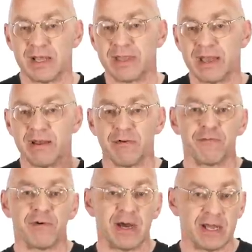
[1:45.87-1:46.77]
There,
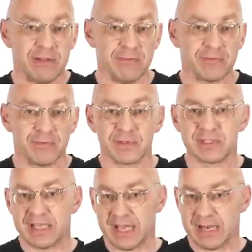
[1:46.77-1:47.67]
5,
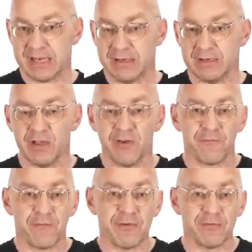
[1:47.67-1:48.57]
10,
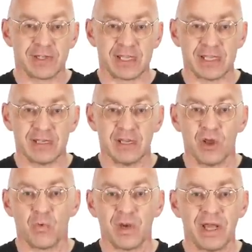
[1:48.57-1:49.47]
15,
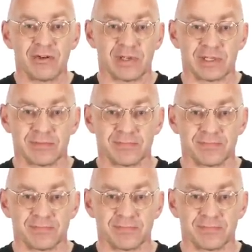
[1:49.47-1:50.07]
100